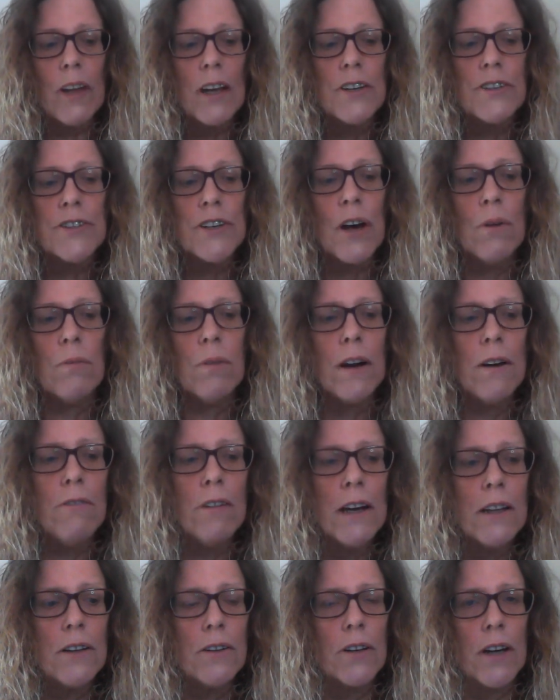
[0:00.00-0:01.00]
So when
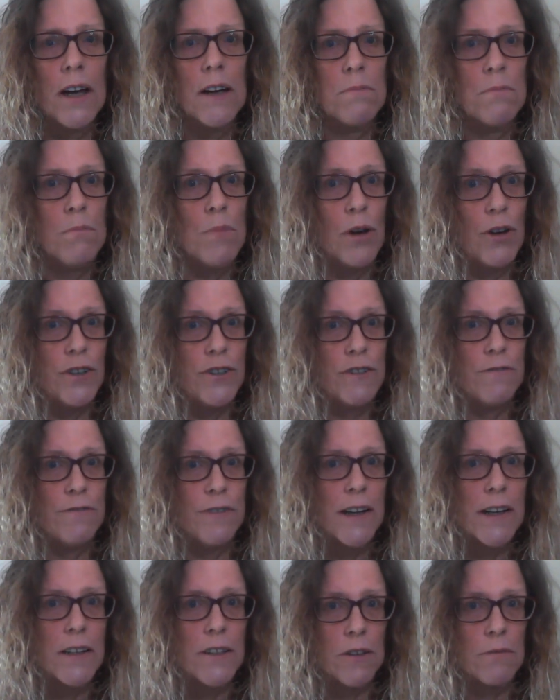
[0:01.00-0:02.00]
we look at murder
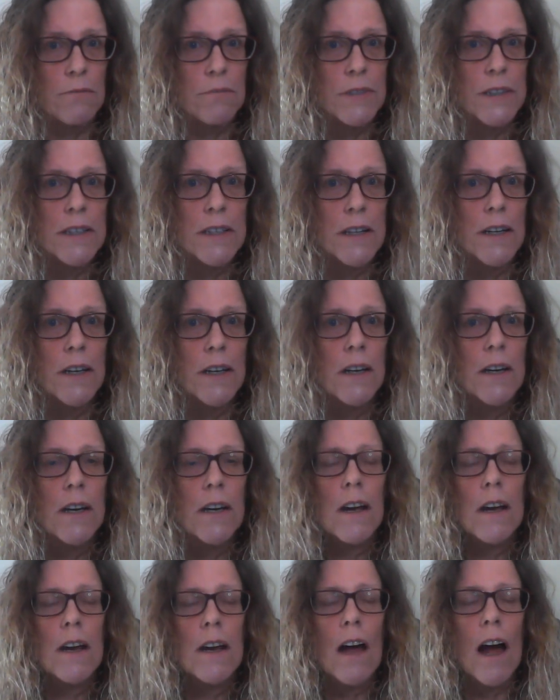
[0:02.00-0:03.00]
victims,
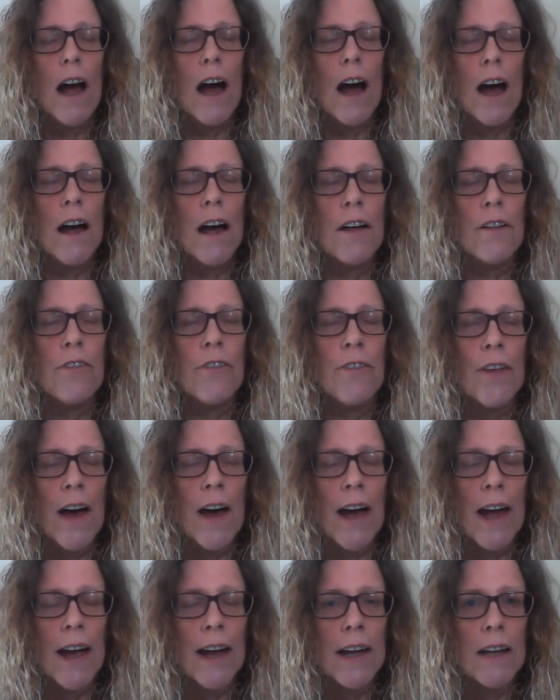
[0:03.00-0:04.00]
are
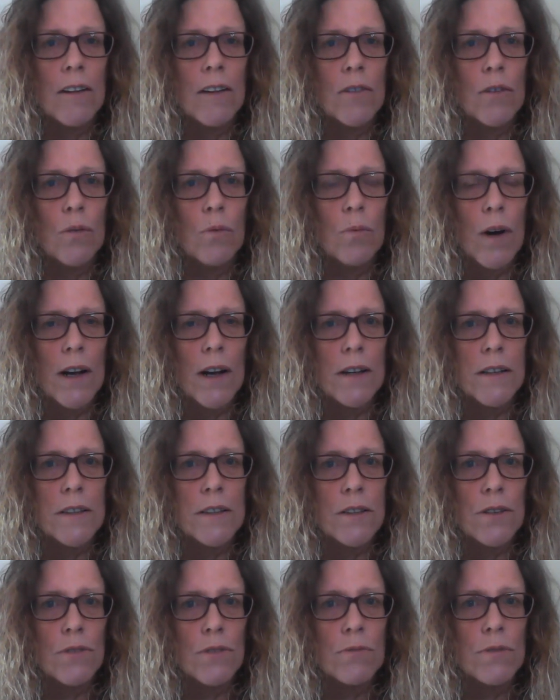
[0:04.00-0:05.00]
they the
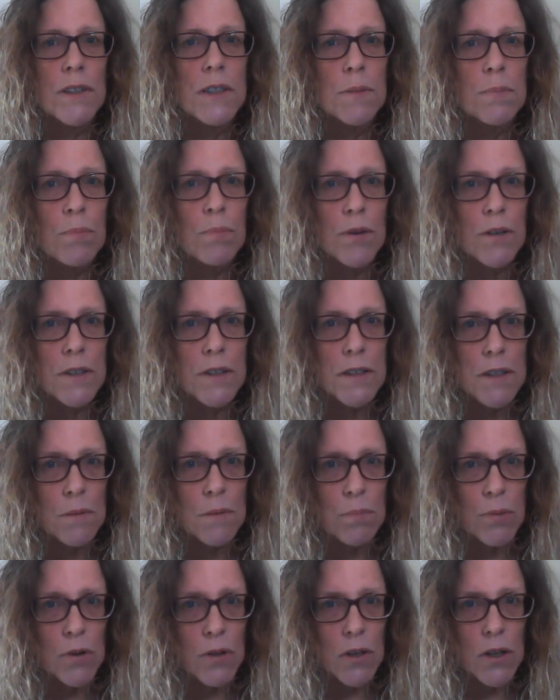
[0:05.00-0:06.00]
ones
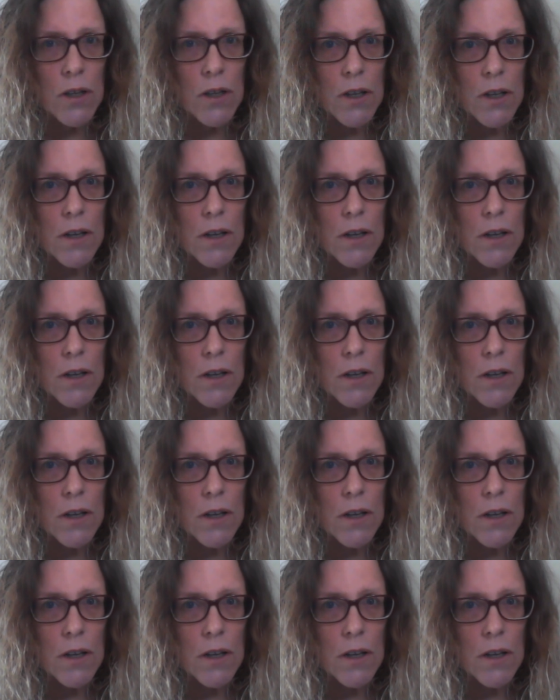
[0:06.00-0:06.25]
responsible?